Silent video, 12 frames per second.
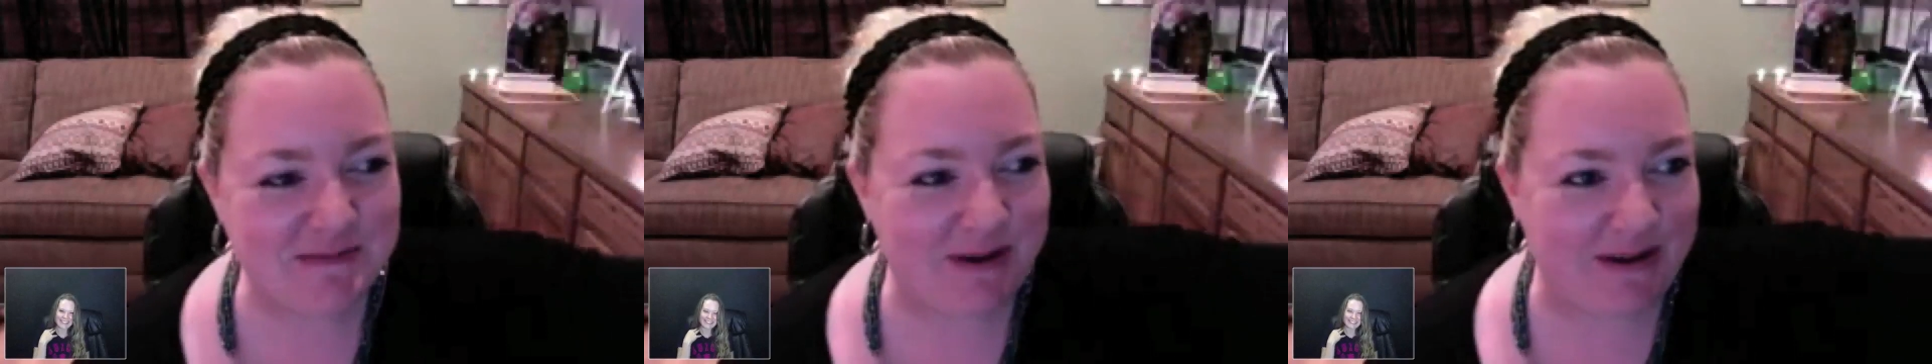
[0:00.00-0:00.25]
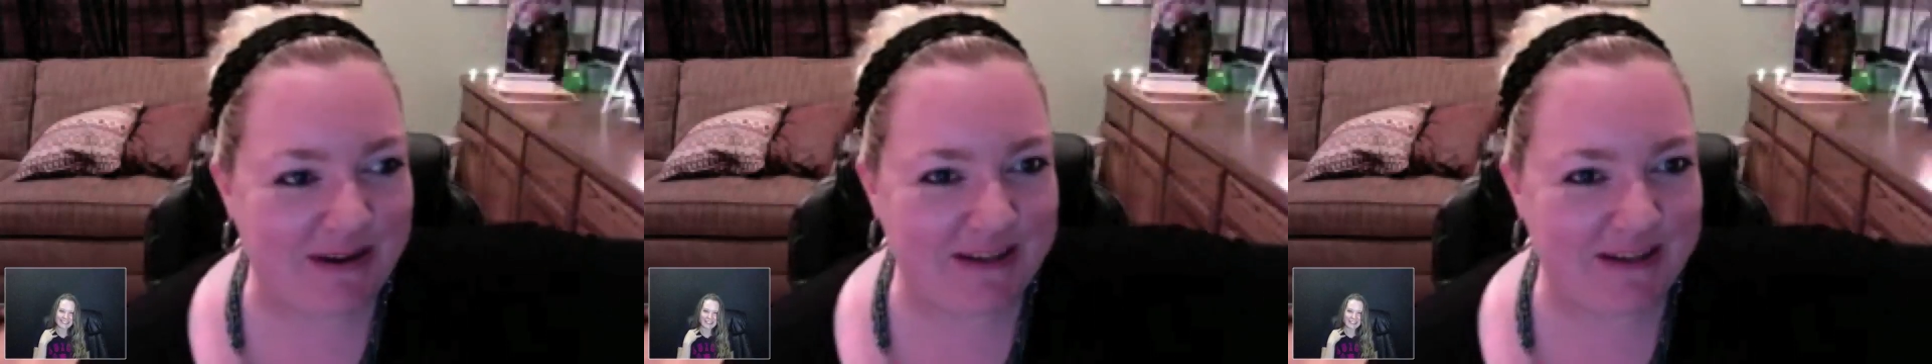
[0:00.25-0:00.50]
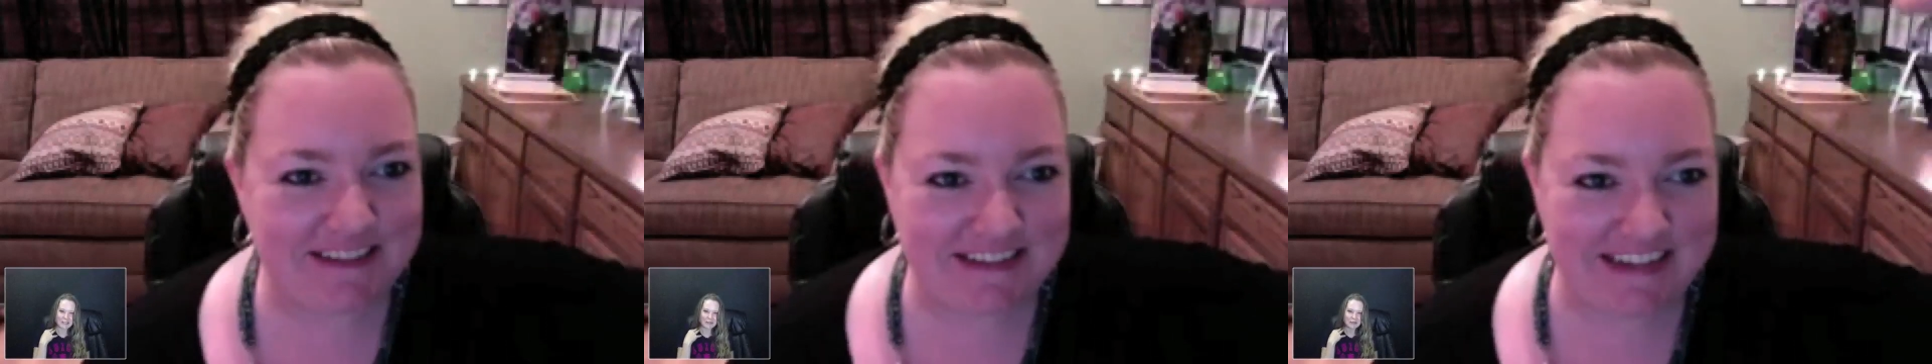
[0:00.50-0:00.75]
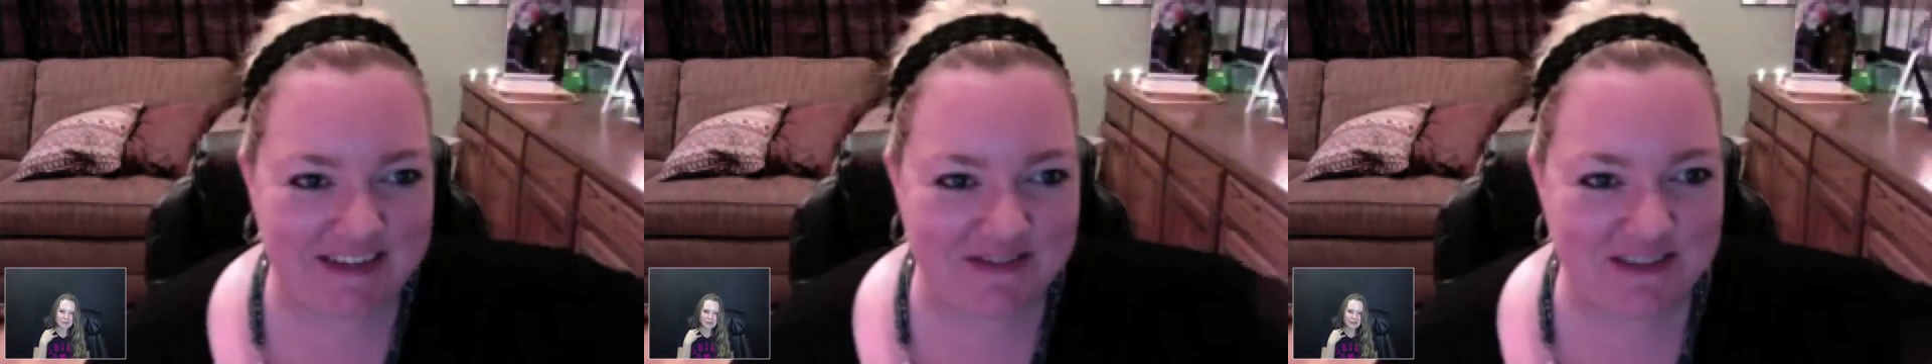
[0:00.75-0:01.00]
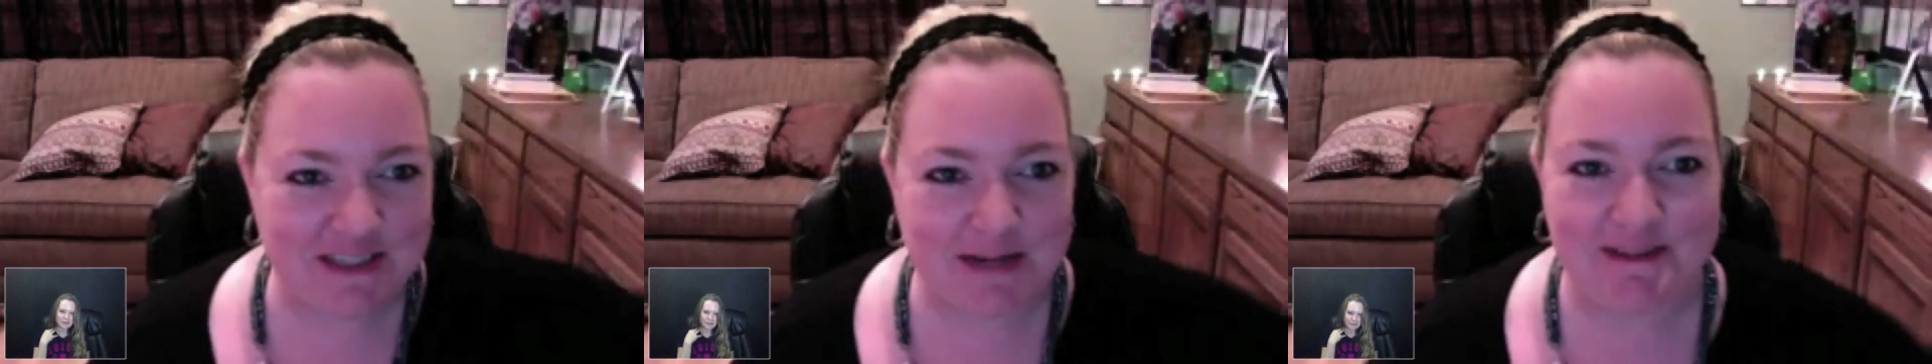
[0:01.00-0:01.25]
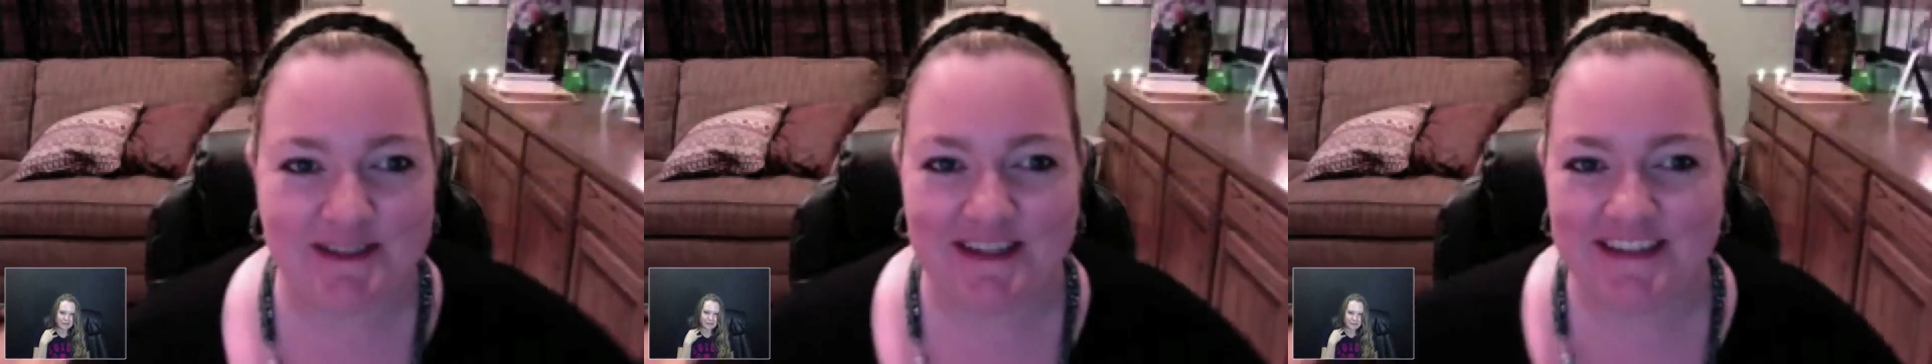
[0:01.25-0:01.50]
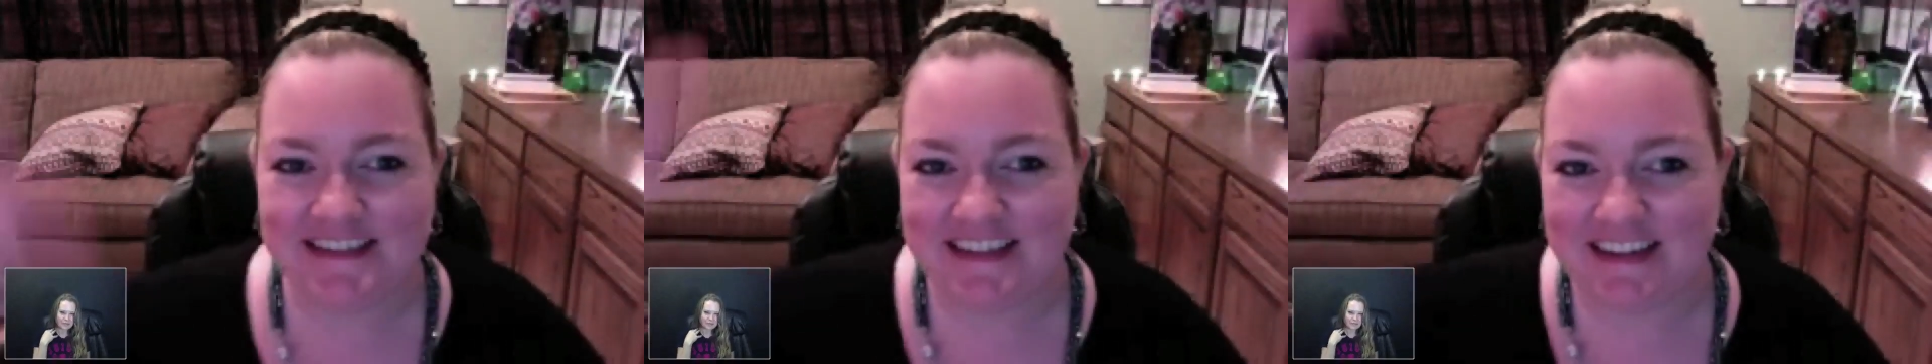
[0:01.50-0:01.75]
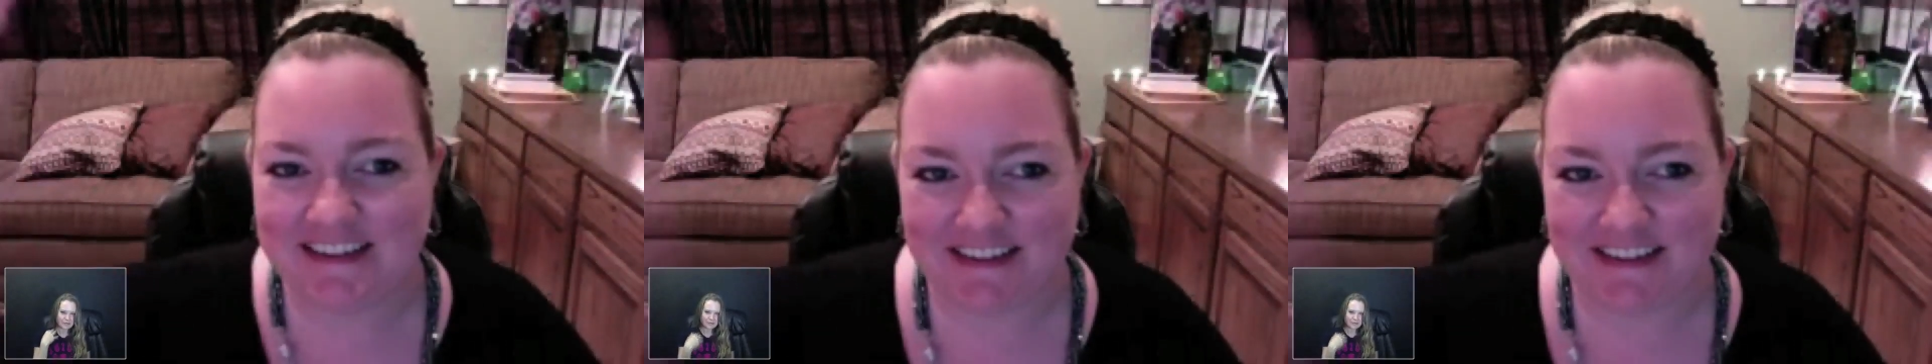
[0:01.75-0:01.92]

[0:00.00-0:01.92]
all the even chapters on this side,